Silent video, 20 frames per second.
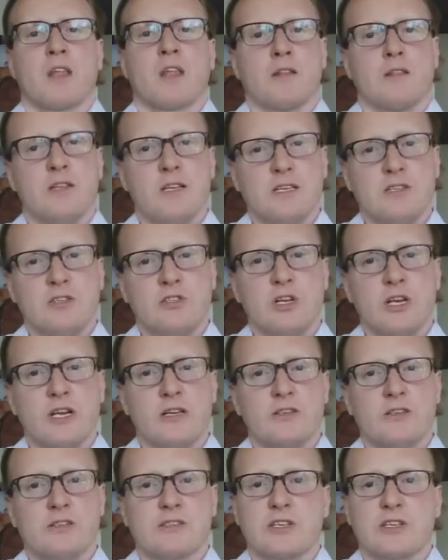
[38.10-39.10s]
These
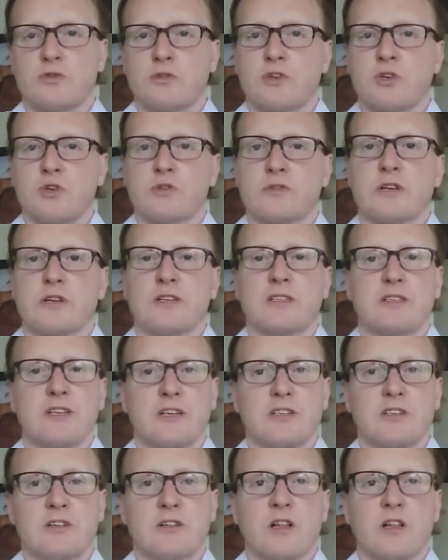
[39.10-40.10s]
changes introduce
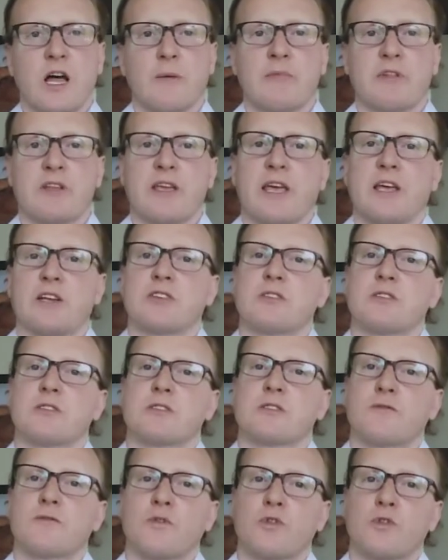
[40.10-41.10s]
additional
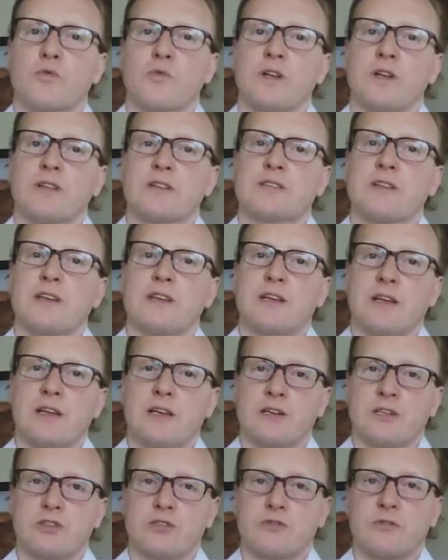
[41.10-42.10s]
obligations for the real estate
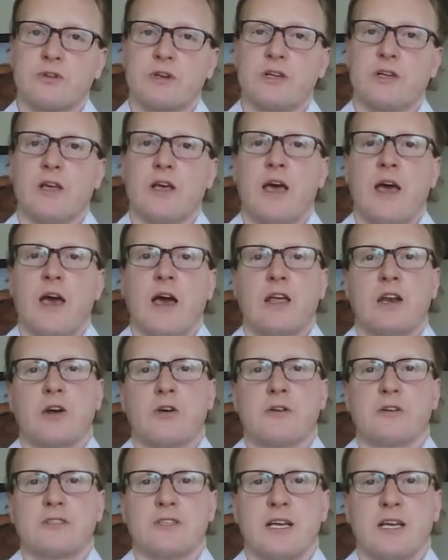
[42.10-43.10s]
industry and
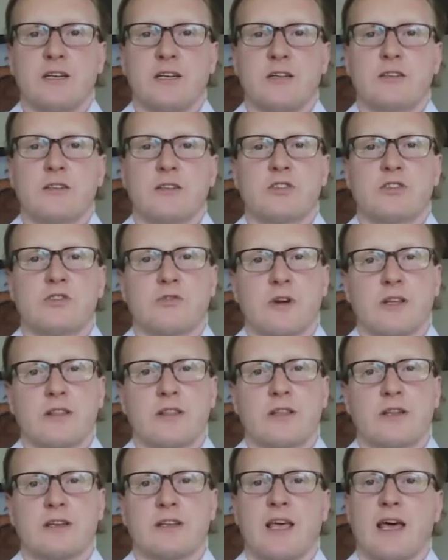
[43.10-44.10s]
are intended to
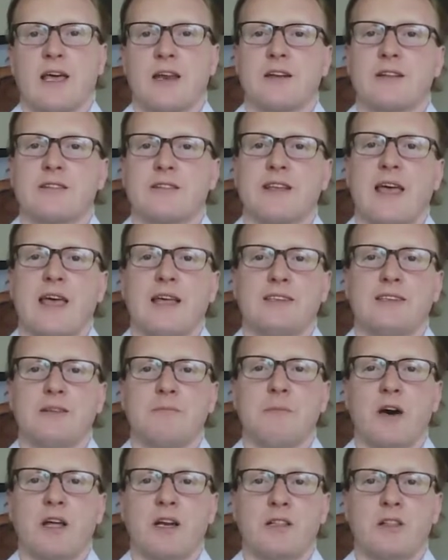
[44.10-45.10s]
strengthen Canada's
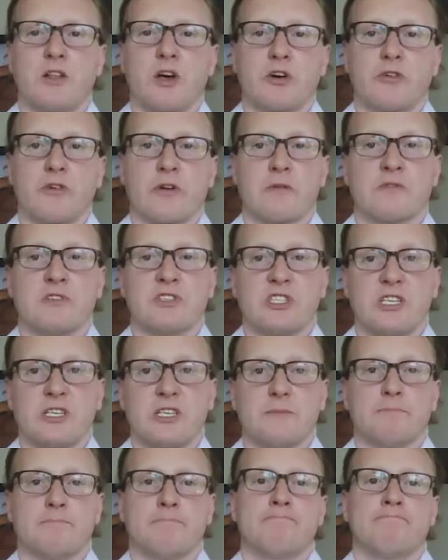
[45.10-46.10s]
anti-money laundering
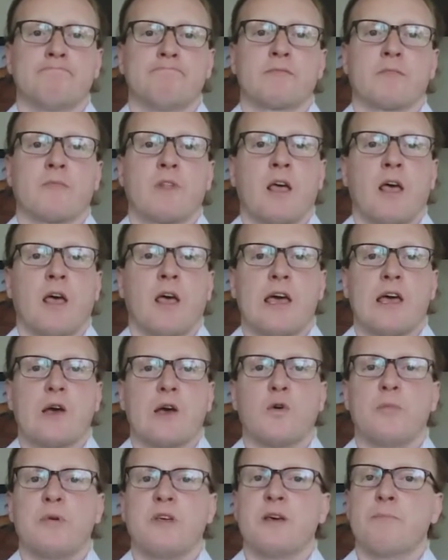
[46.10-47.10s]
regime. It
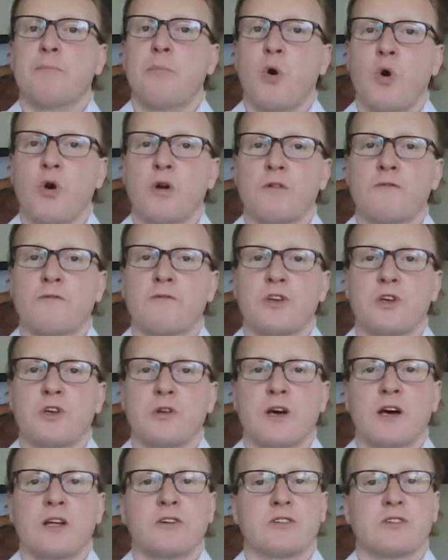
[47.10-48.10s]
will be important for you
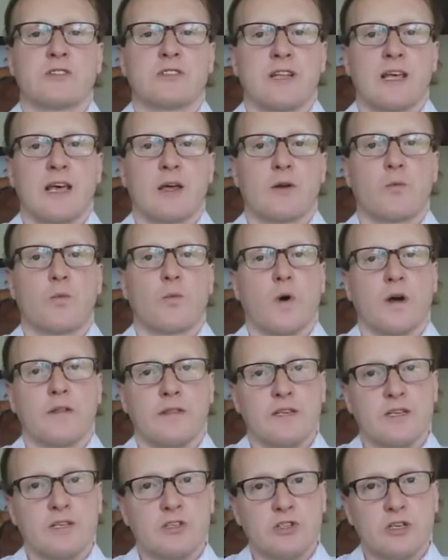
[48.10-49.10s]
to understand what
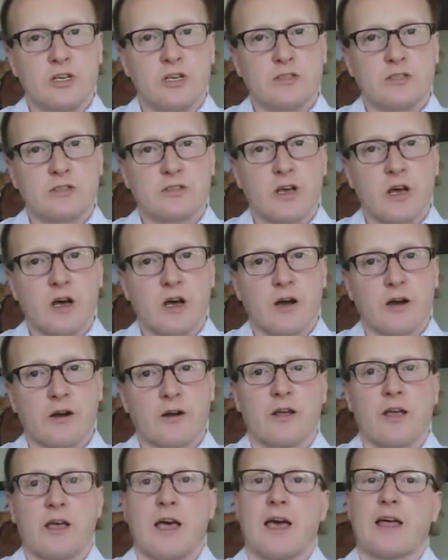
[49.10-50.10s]
these changes
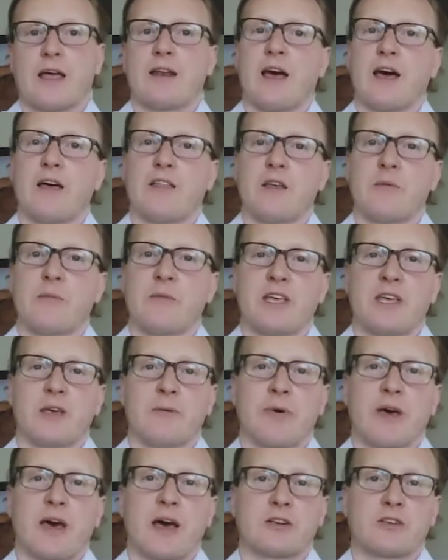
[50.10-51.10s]
are and how they may
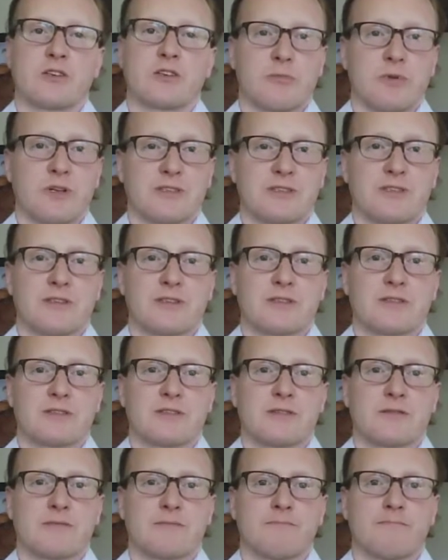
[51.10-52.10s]
impact your
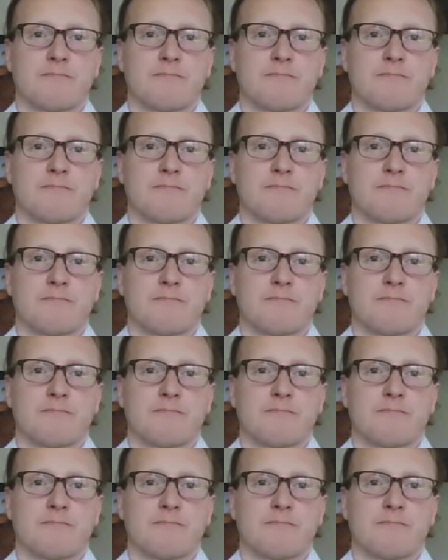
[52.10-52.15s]
business.